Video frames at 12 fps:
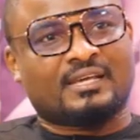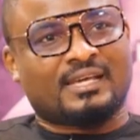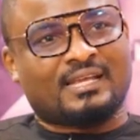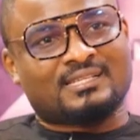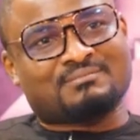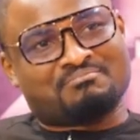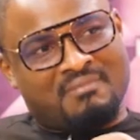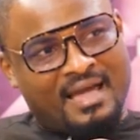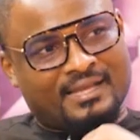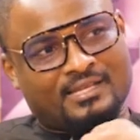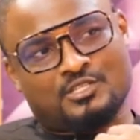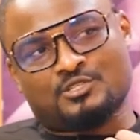it is
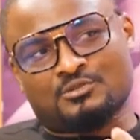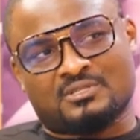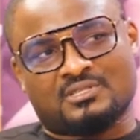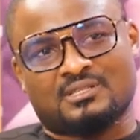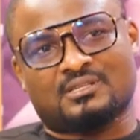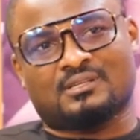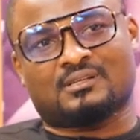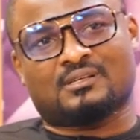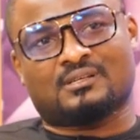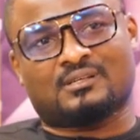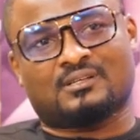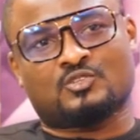my duty
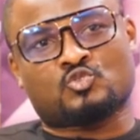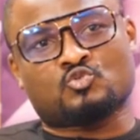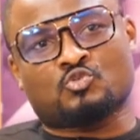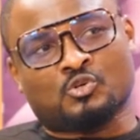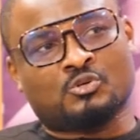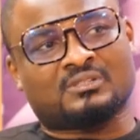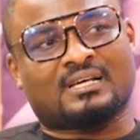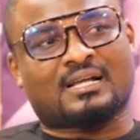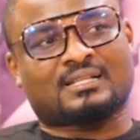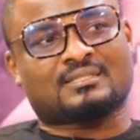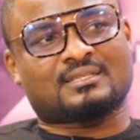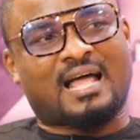to know
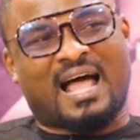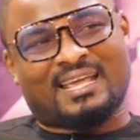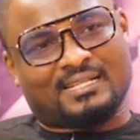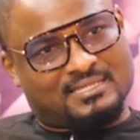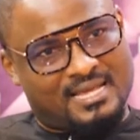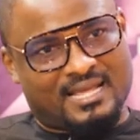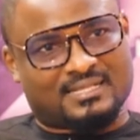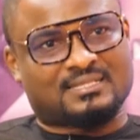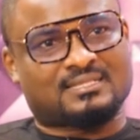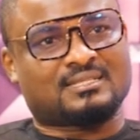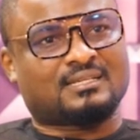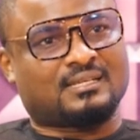that her
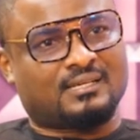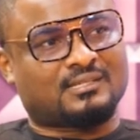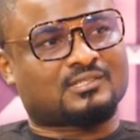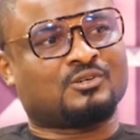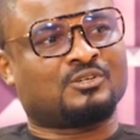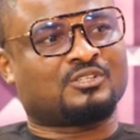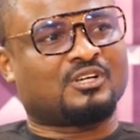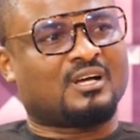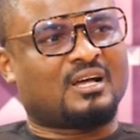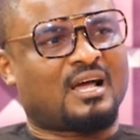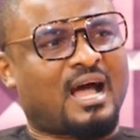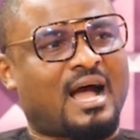intent is good.
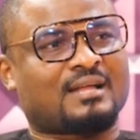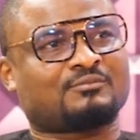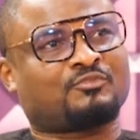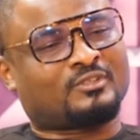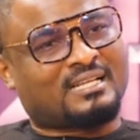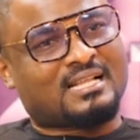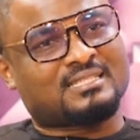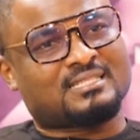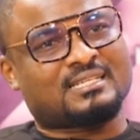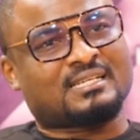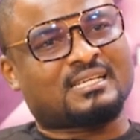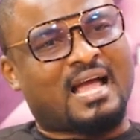And for that
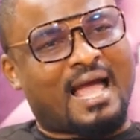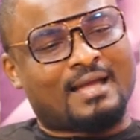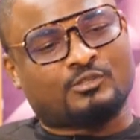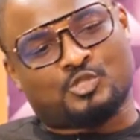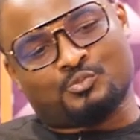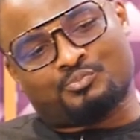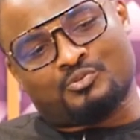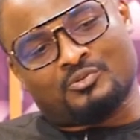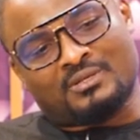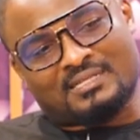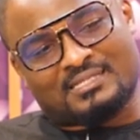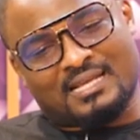sake, I should
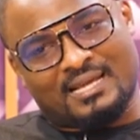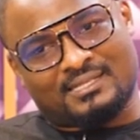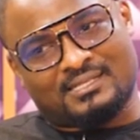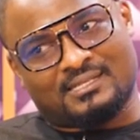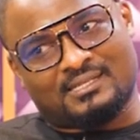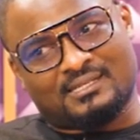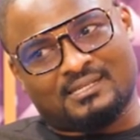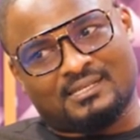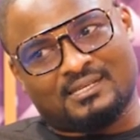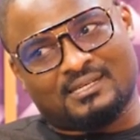put aside the